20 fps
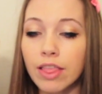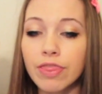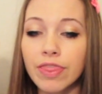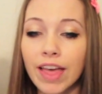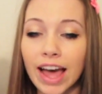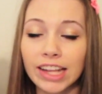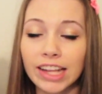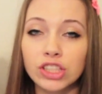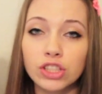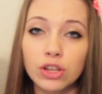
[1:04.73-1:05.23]

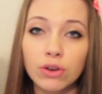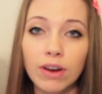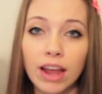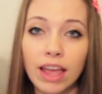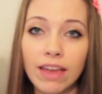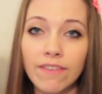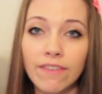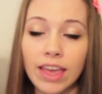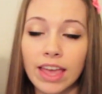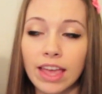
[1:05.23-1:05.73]
That's a
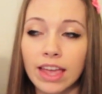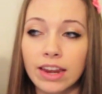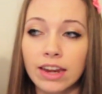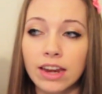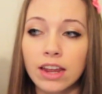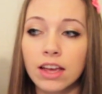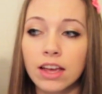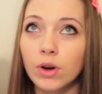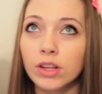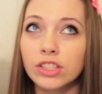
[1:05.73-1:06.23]
Raven,
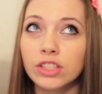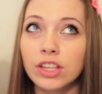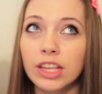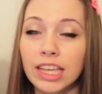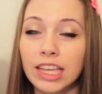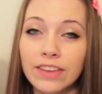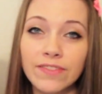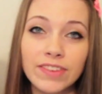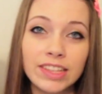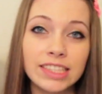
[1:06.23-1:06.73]

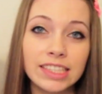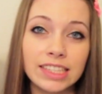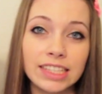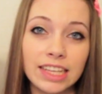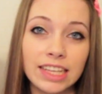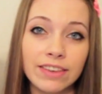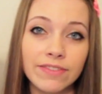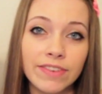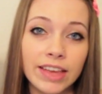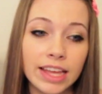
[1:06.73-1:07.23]
Even
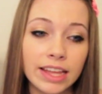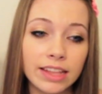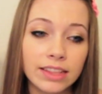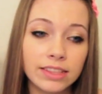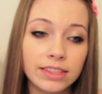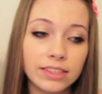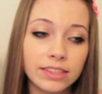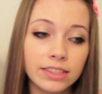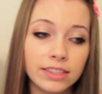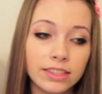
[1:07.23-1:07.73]

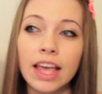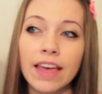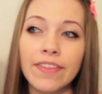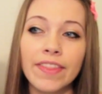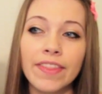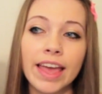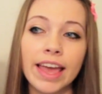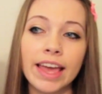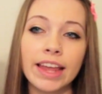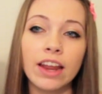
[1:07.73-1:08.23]
Stevens,
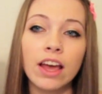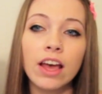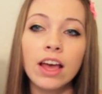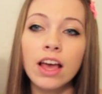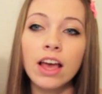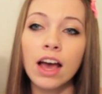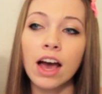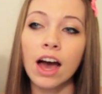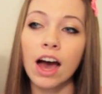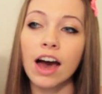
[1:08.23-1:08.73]
and then
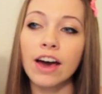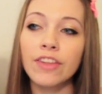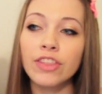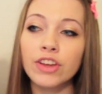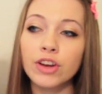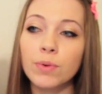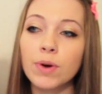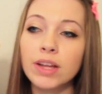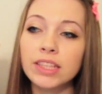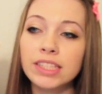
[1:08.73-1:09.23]

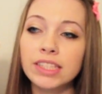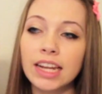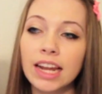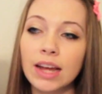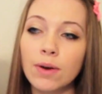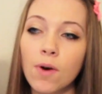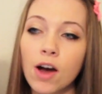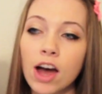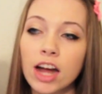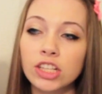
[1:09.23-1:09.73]
other ones that
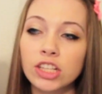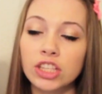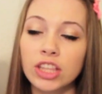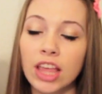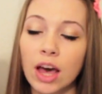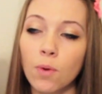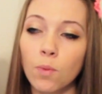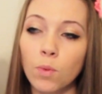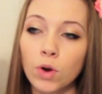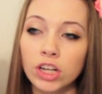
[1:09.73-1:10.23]
I watched
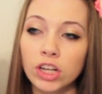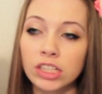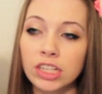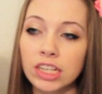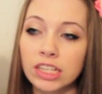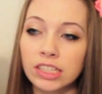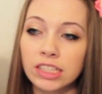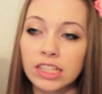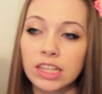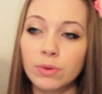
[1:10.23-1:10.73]
that weren't
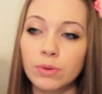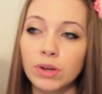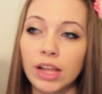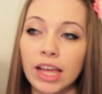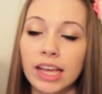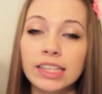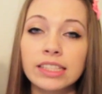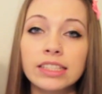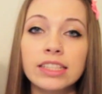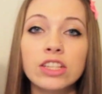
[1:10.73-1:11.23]
Disney were
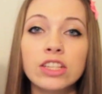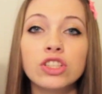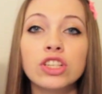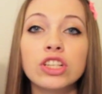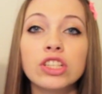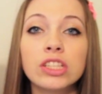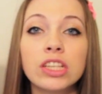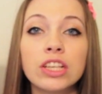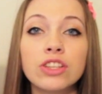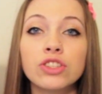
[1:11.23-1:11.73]
like
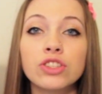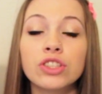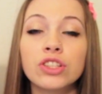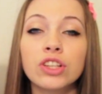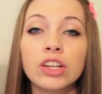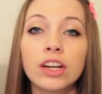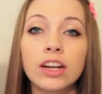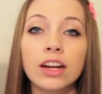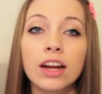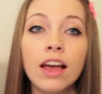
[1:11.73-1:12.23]
Sister
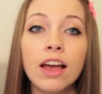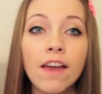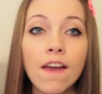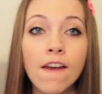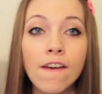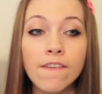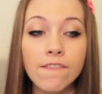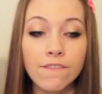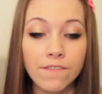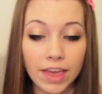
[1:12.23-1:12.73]
Sister,
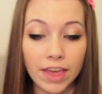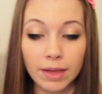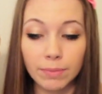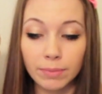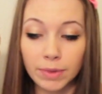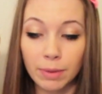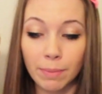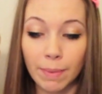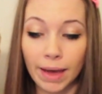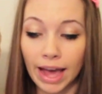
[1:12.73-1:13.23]

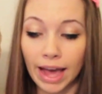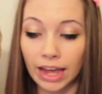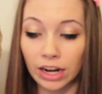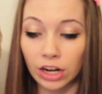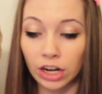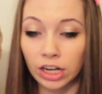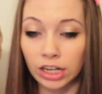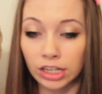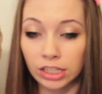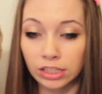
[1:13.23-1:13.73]
Family
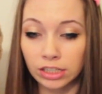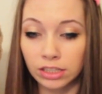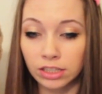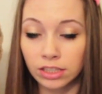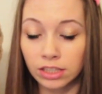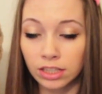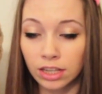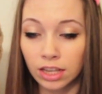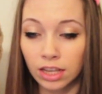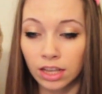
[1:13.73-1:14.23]

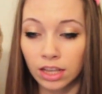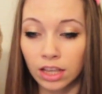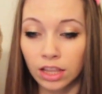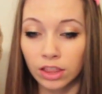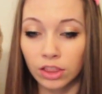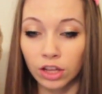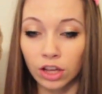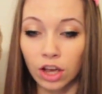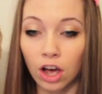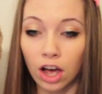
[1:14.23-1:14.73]
Matters,
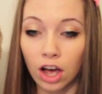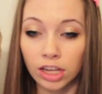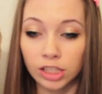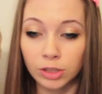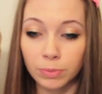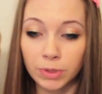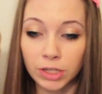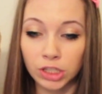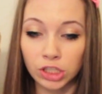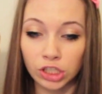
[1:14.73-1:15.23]
The
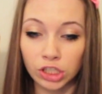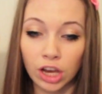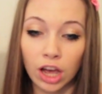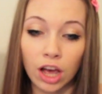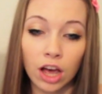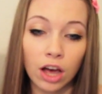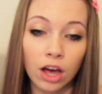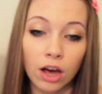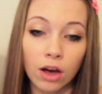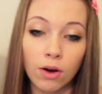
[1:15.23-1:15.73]
Cosby
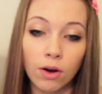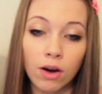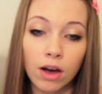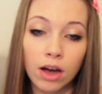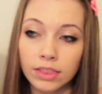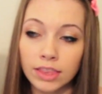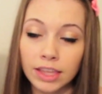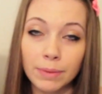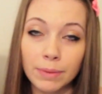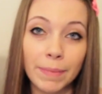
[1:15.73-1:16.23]
Show,
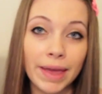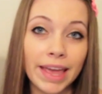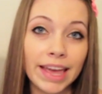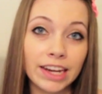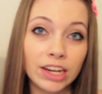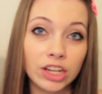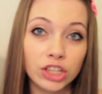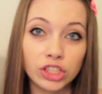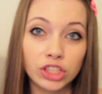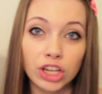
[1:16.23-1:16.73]
The
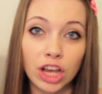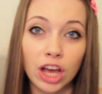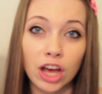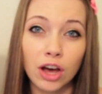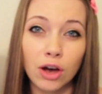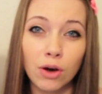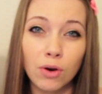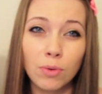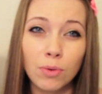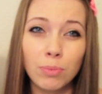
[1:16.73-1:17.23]
Amanda
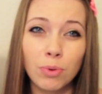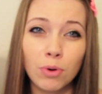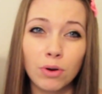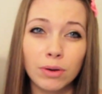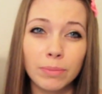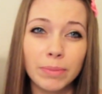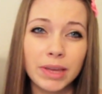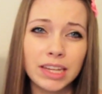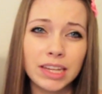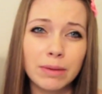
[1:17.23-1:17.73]
Show, poor
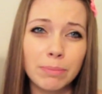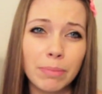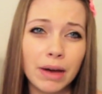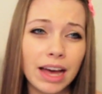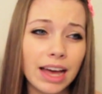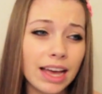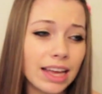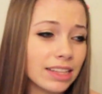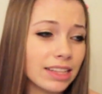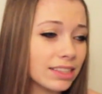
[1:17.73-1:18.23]
Amanda
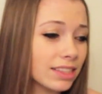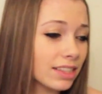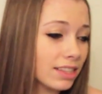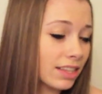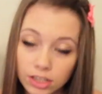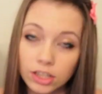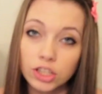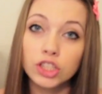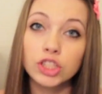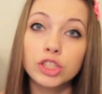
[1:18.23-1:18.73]

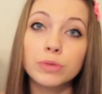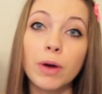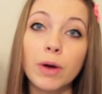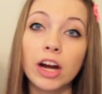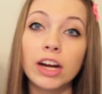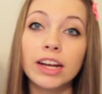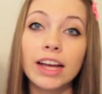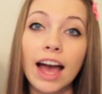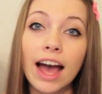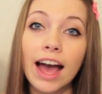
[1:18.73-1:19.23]
Bynes,
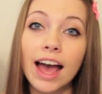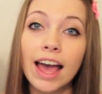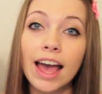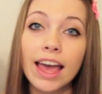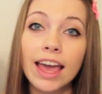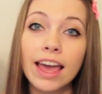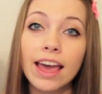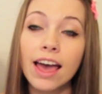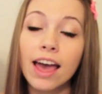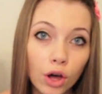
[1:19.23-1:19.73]
Smart
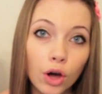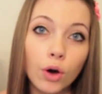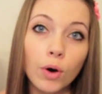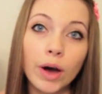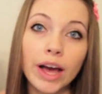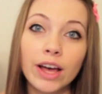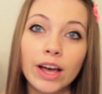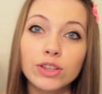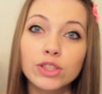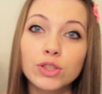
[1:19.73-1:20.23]
Guy. Oh,
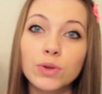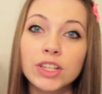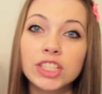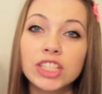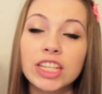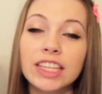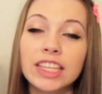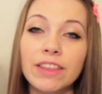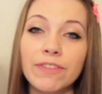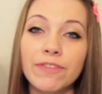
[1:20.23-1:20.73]
I also
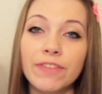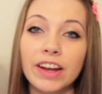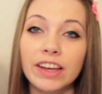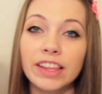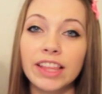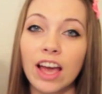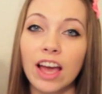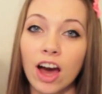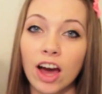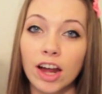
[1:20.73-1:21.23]
watched like The
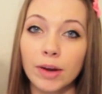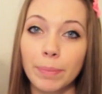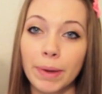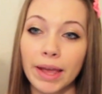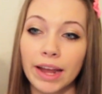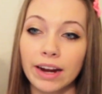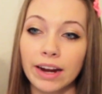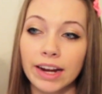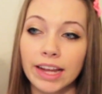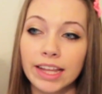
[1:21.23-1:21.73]
Fairly Odd
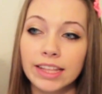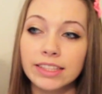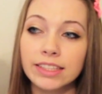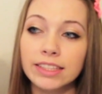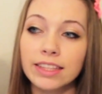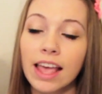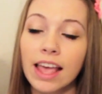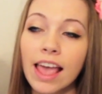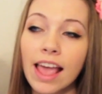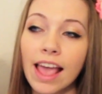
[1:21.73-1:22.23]

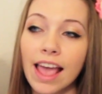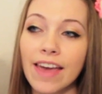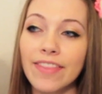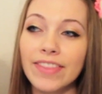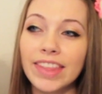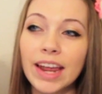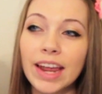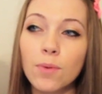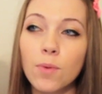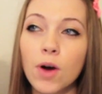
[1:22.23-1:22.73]
Parents,
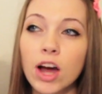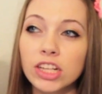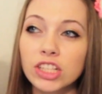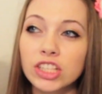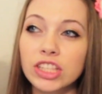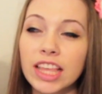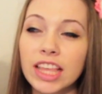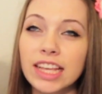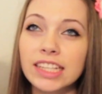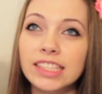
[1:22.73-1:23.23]
and then I
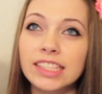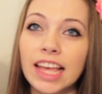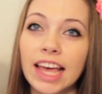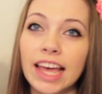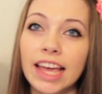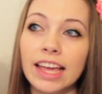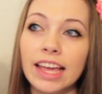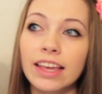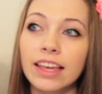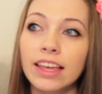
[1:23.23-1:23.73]
watched things
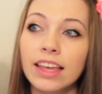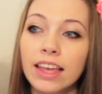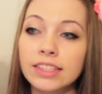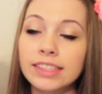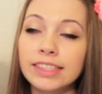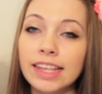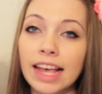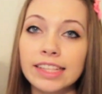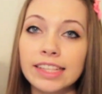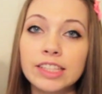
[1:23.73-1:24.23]
like
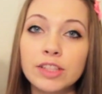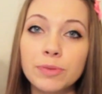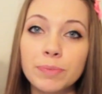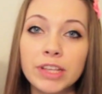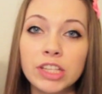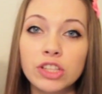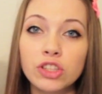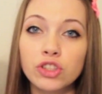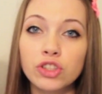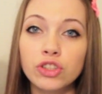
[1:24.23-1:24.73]

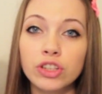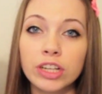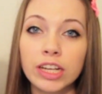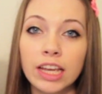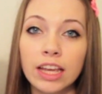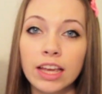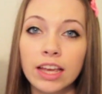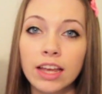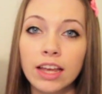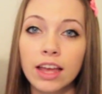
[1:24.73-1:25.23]
Sesame
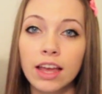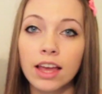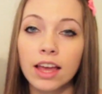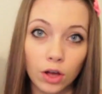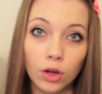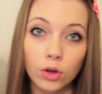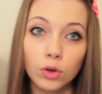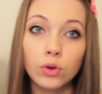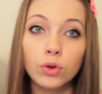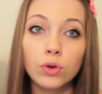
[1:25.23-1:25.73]
Street,
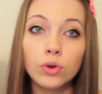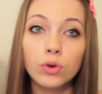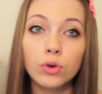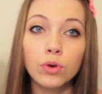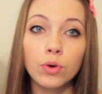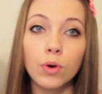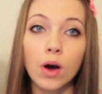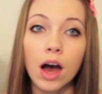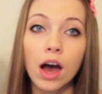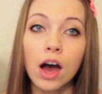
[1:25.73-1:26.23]

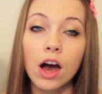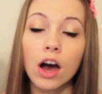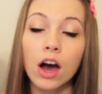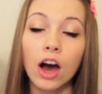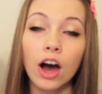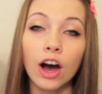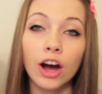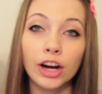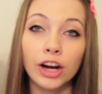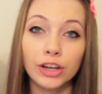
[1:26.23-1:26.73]
ooh,
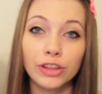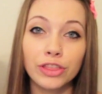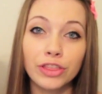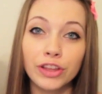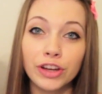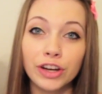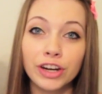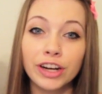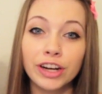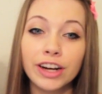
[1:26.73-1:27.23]

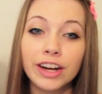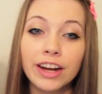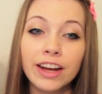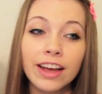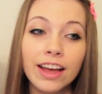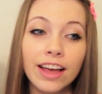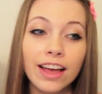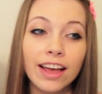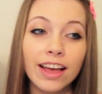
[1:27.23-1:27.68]
Arthur.